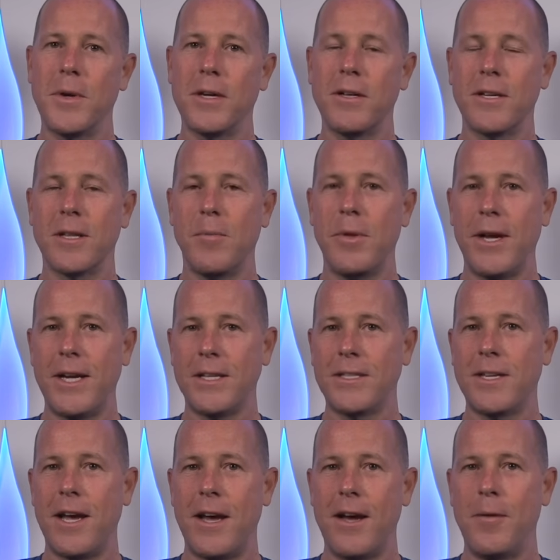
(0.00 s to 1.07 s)
and click the
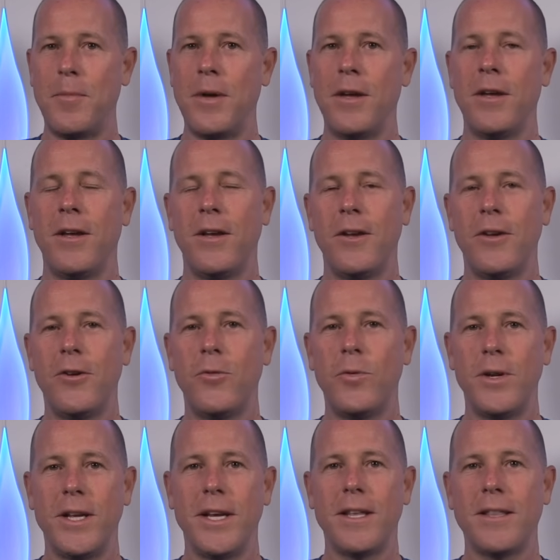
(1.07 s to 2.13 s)
plans tab
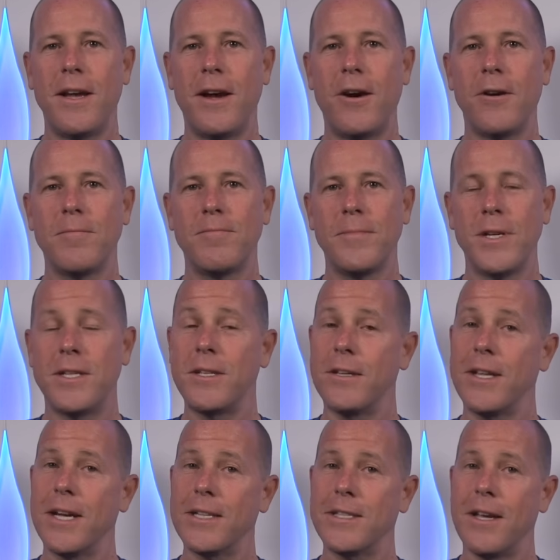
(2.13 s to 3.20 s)
when you get there. Until
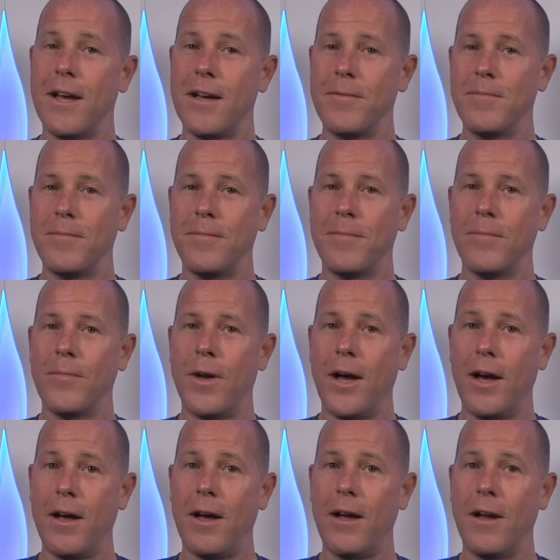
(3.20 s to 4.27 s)
next time,
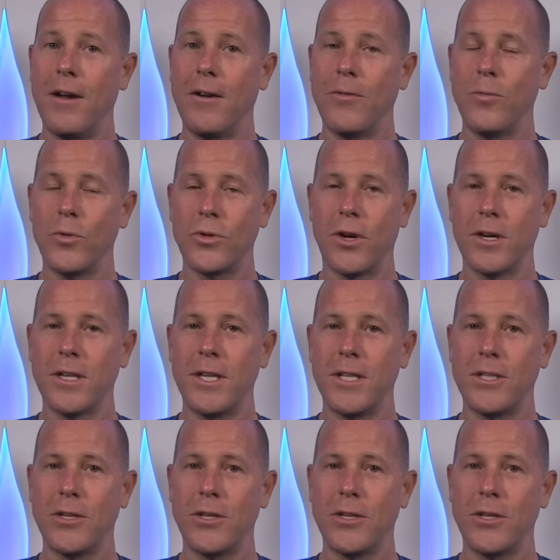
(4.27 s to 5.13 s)
I will talk to you